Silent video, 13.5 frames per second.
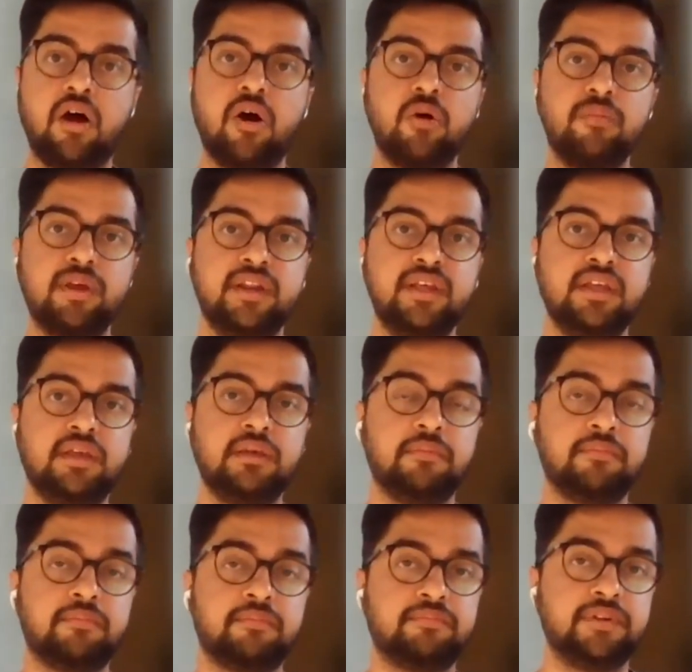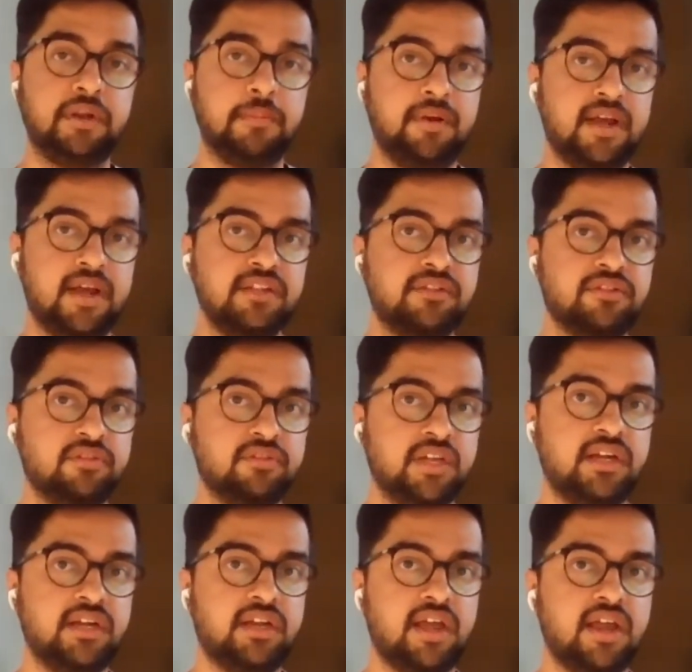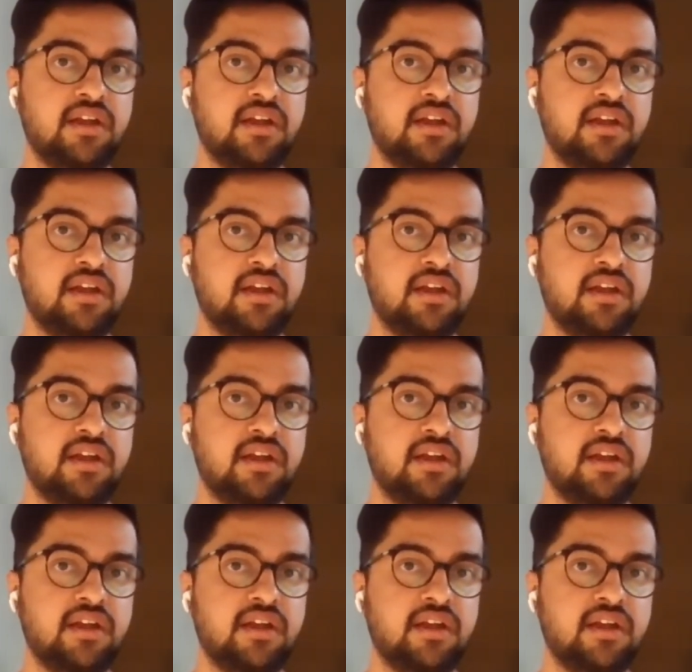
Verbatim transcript: how many replies you get,